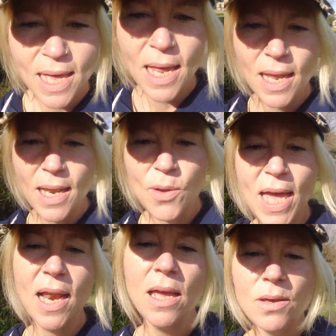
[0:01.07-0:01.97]
Hello,
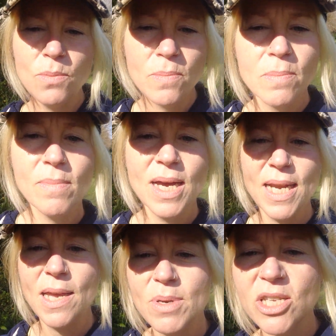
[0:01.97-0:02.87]
hello. My
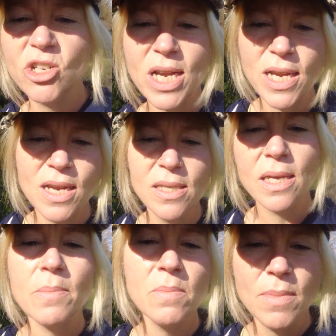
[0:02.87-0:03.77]
name is Jenny
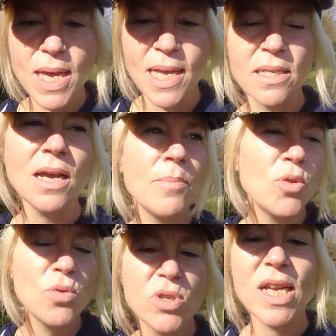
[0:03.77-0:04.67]
Luscombe and I'm
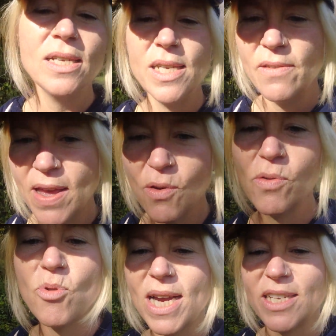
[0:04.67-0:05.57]
an alternative health
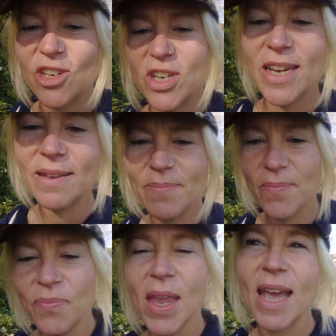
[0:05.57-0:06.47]
practitioner.
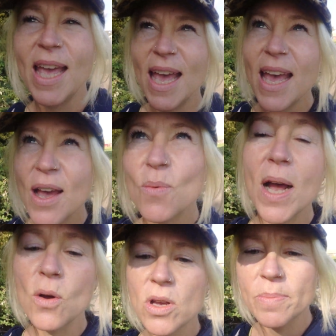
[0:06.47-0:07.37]

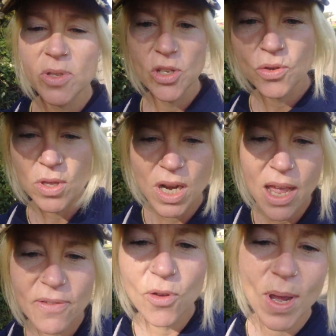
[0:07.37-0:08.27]
Welcome to the
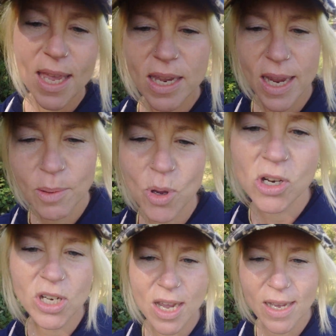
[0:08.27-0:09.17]
Lifequakening
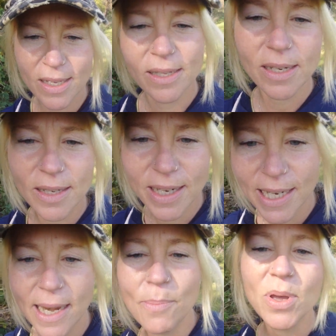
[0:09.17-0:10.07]
podcast
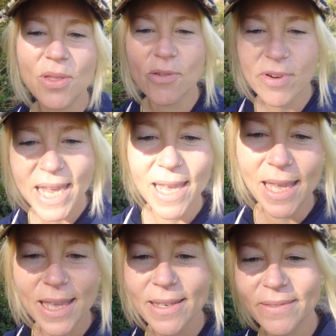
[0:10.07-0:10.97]
number 3.